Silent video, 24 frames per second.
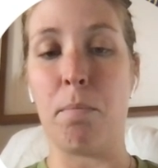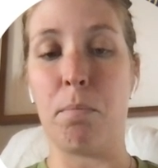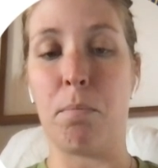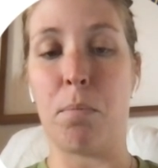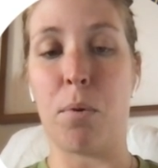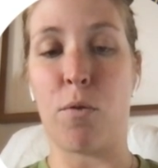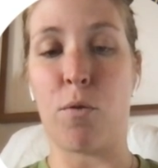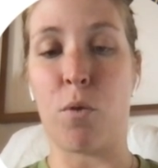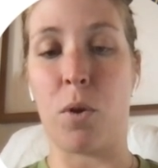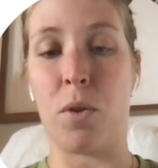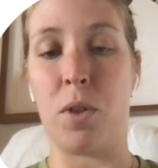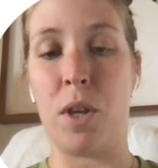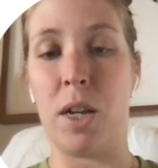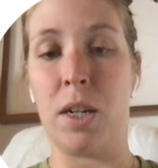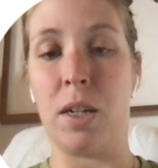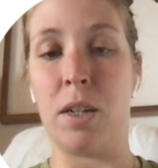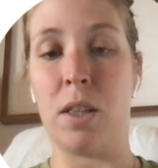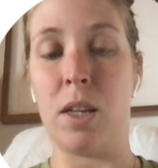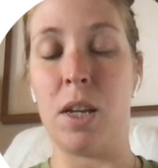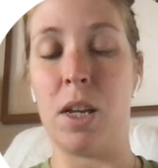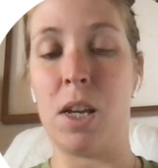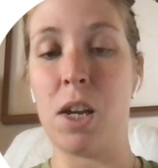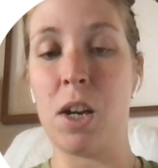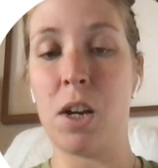before the end of
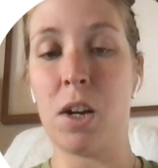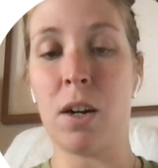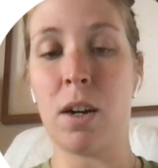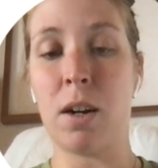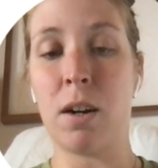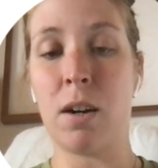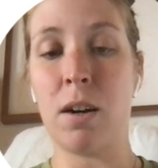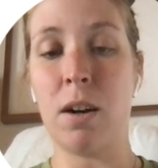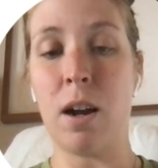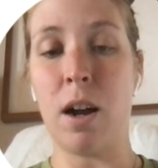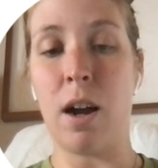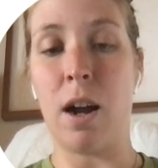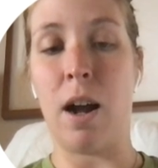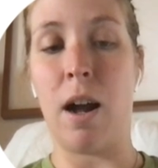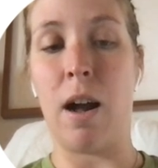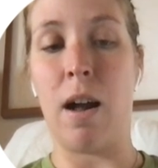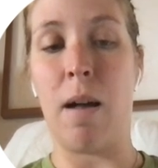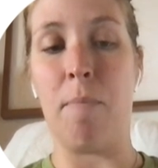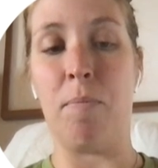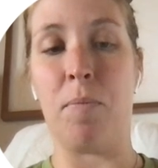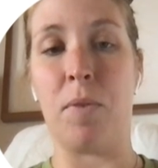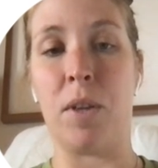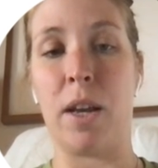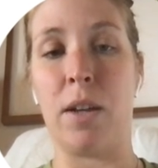the year,
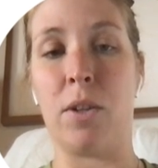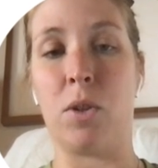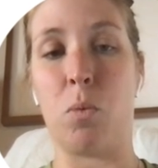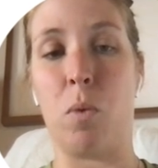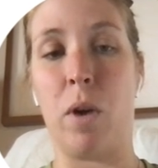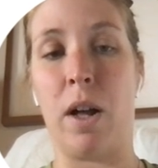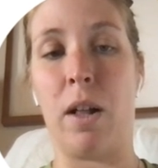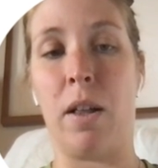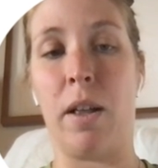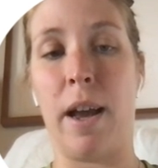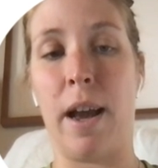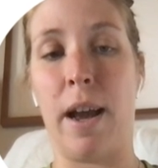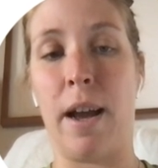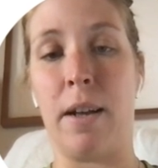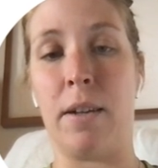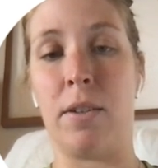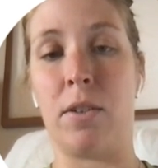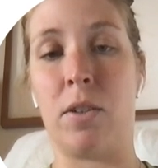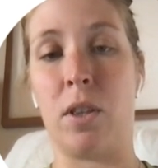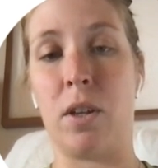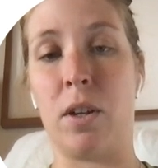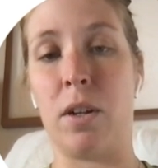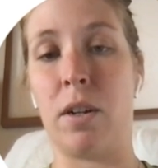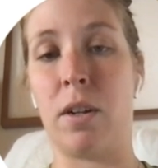as well
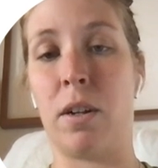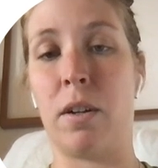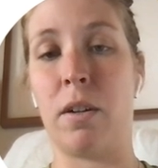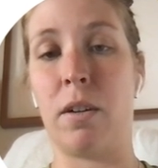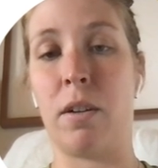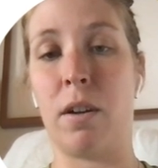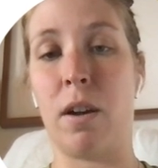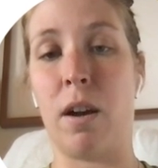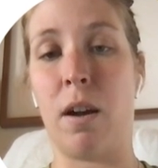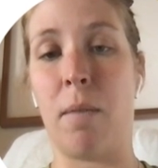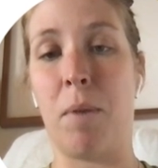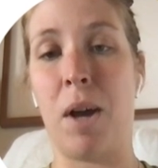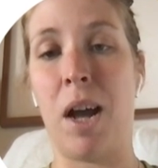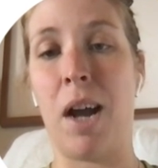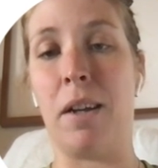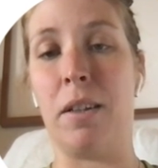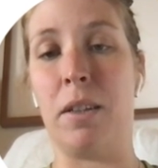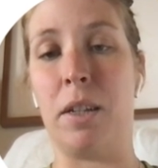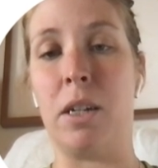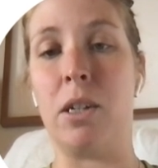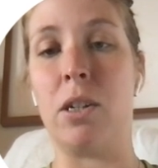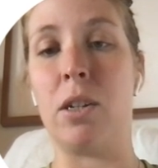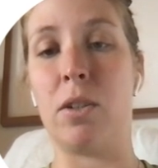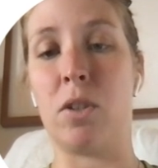as the
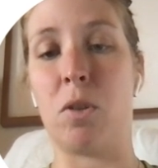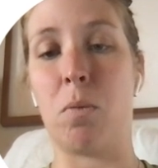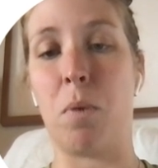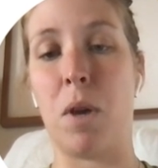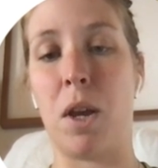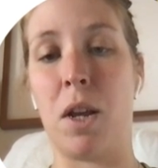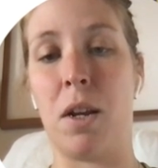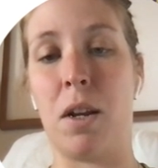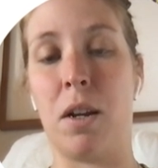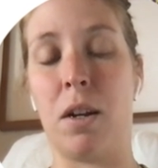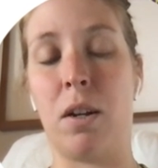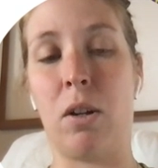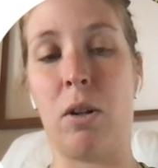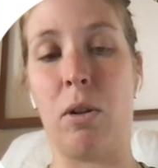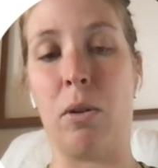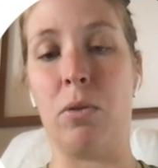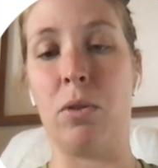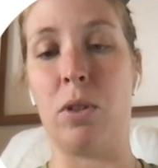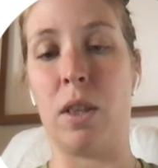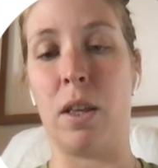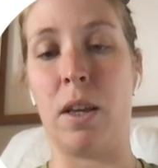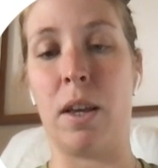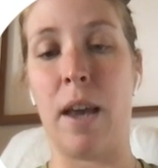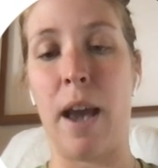highly anticipated
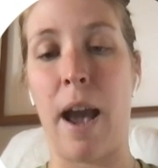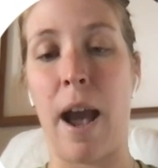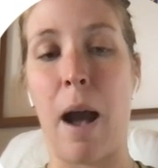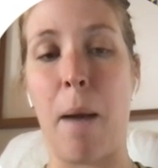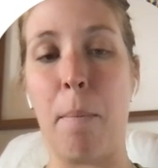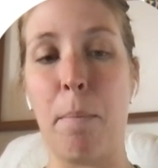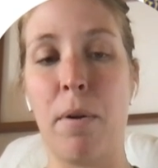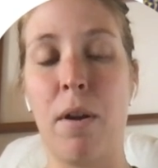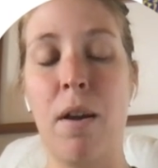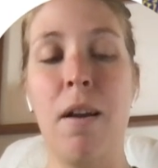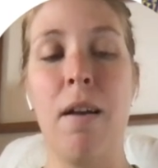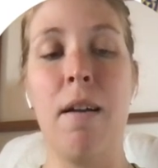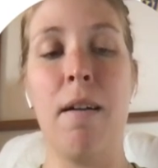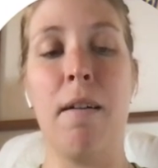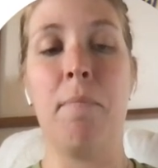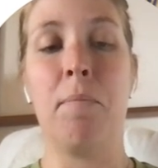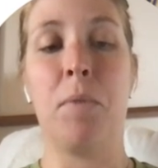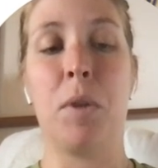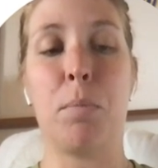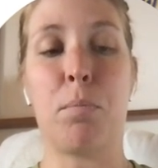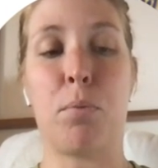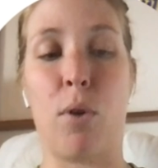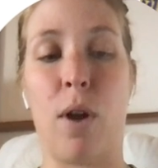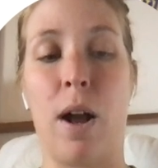Close the Gap
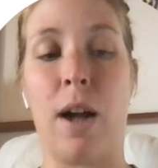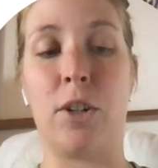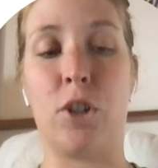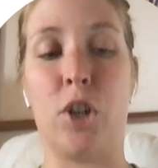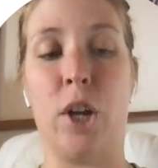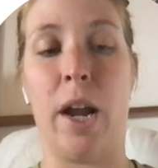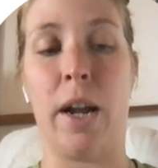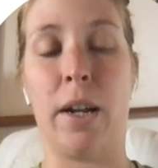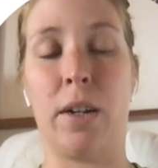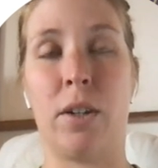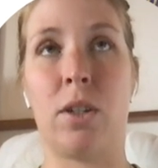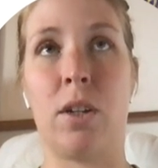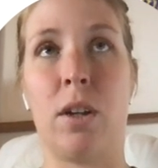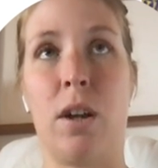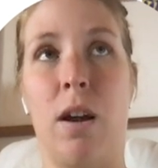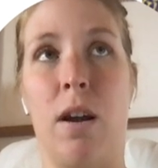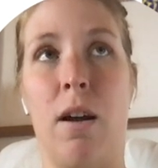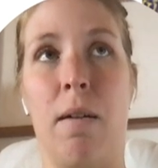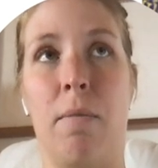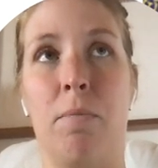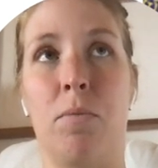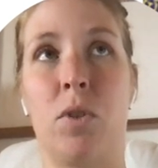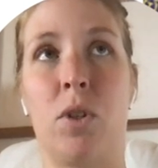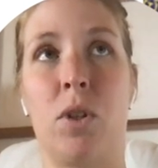project
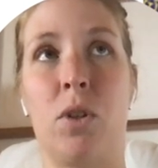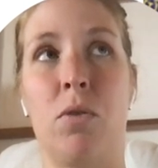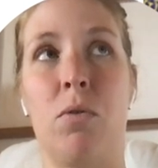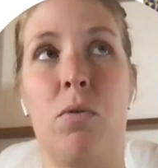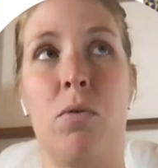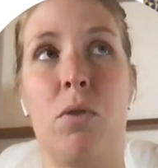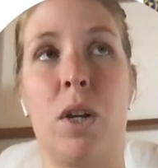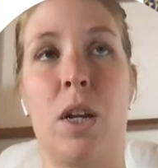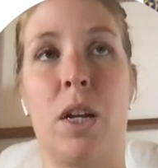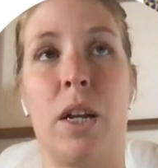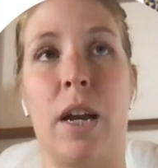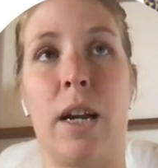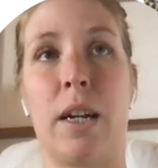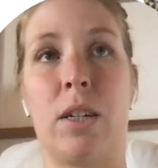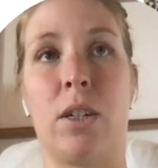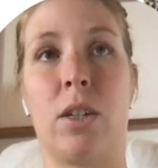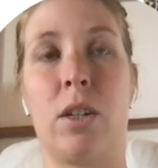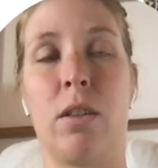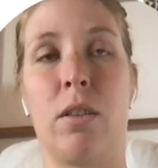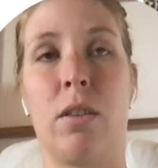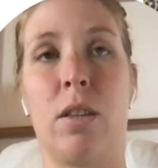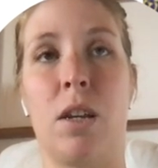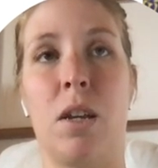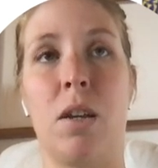to
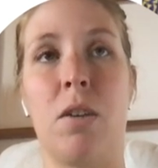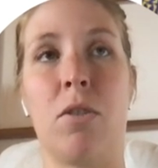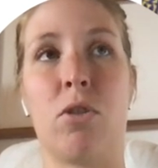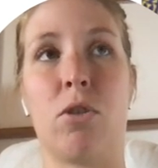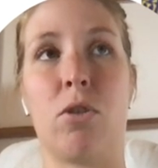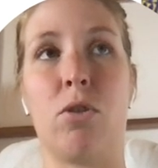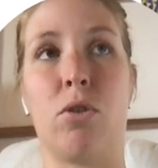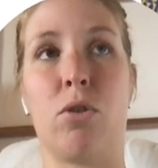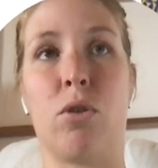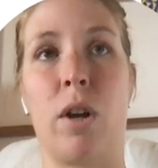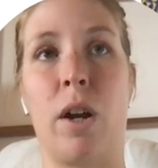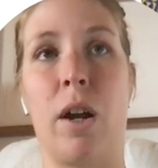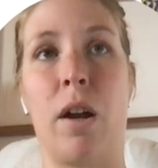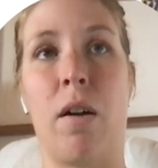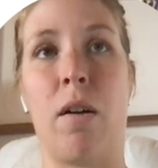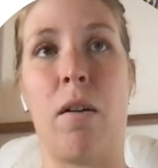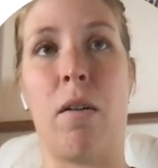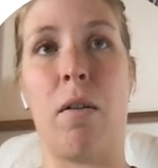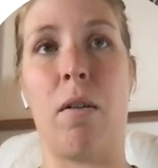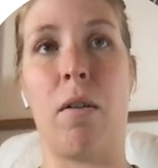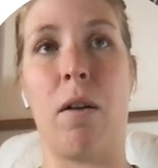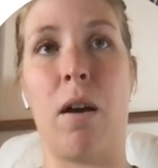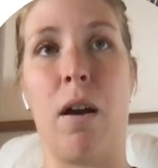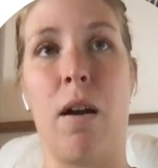connect the Eastern
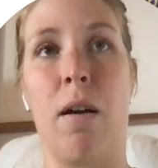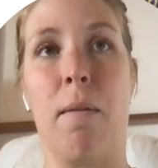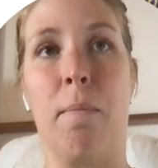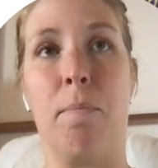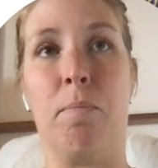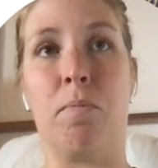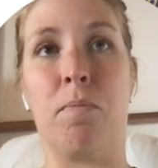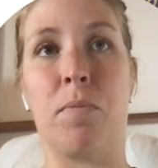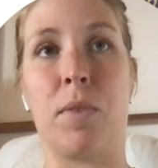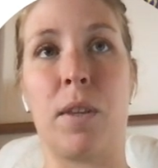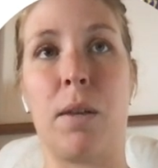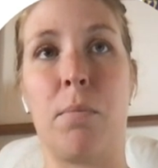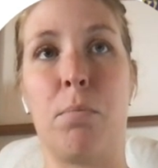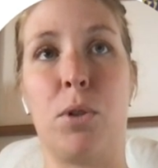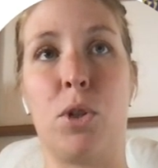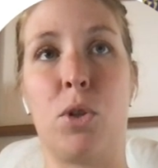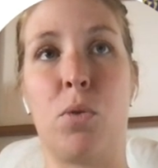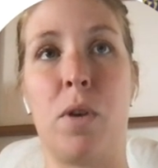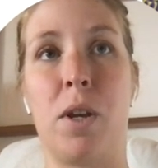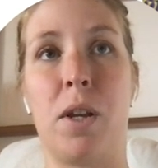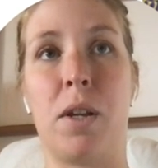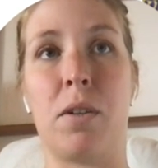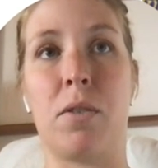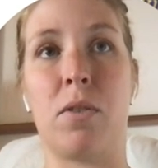Trail
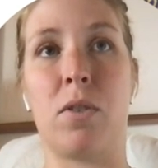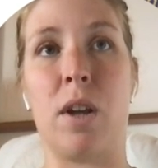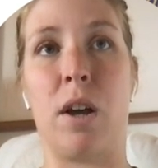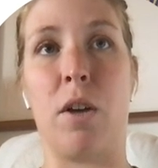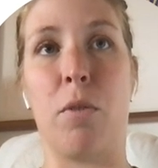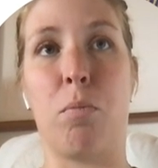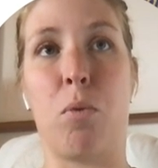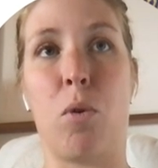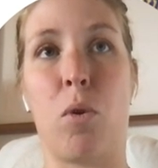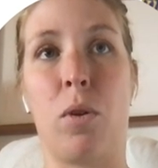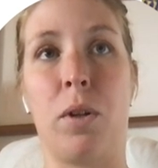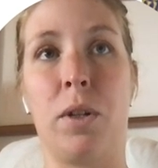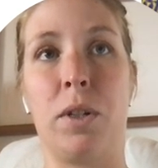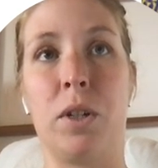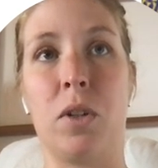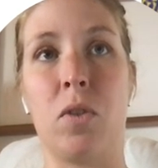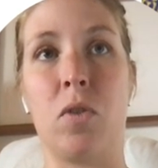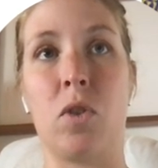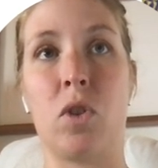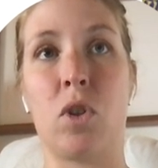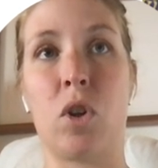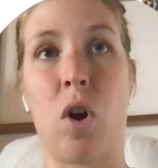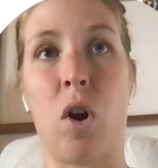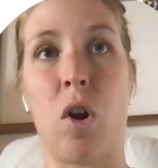between South Portland
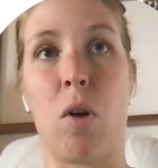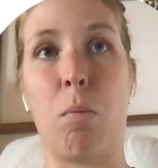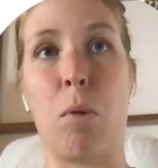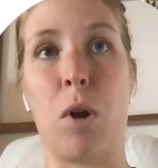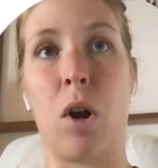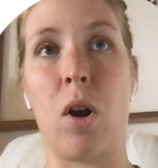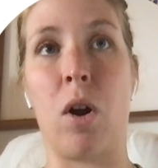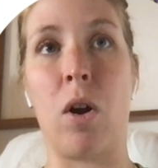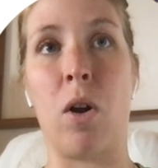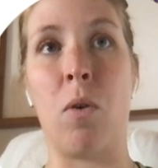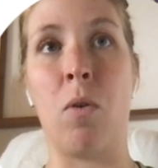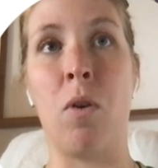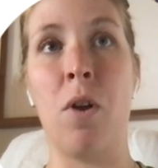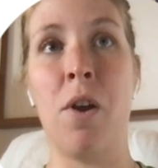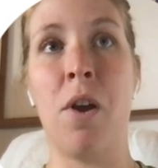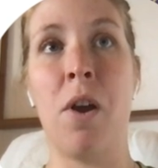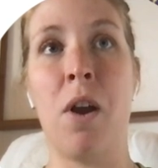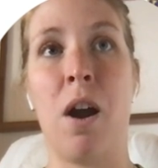and Scarborough.